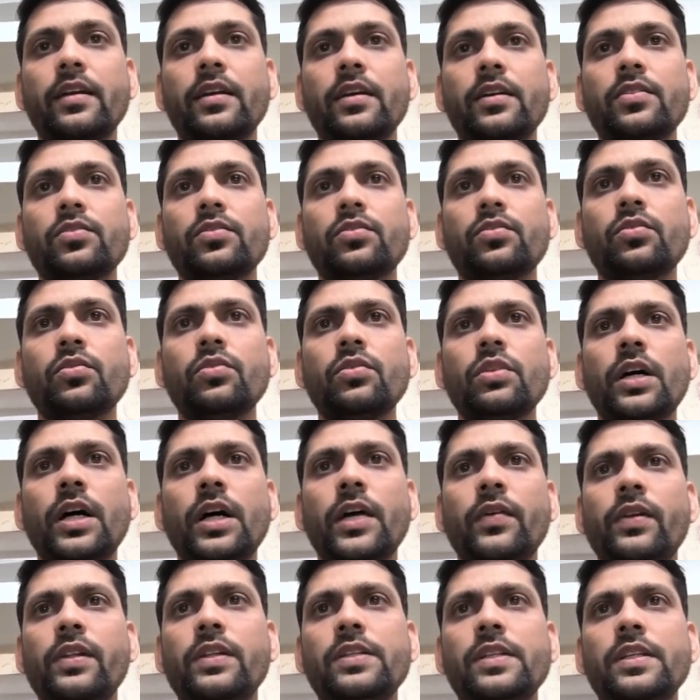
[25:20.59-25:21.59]
So I
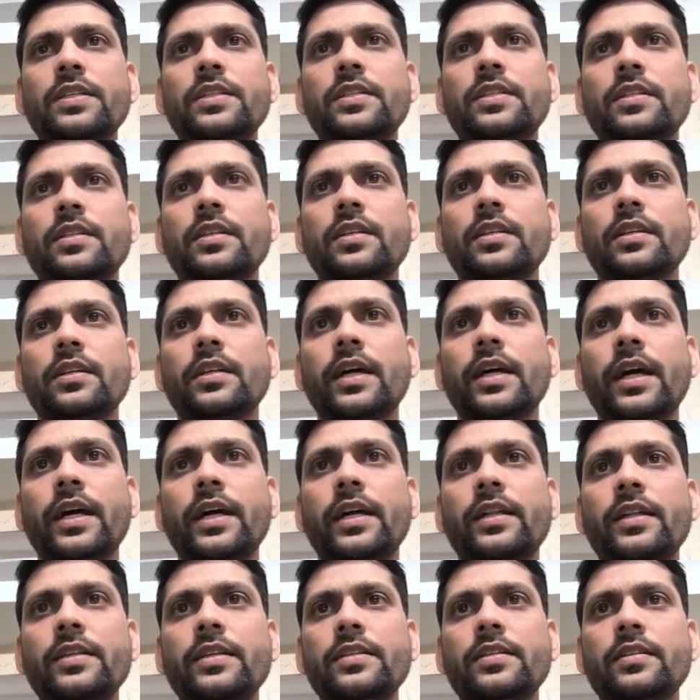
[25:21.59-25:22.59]
will just write
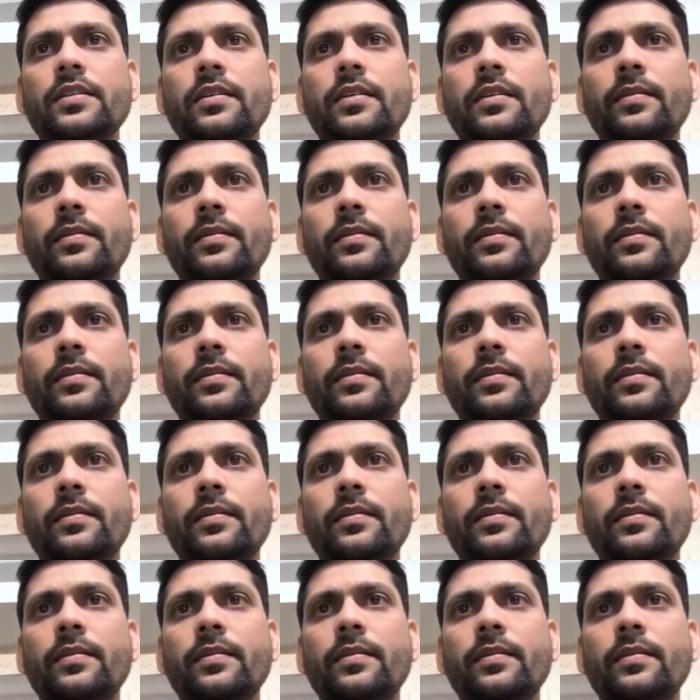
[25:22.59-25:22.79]
this.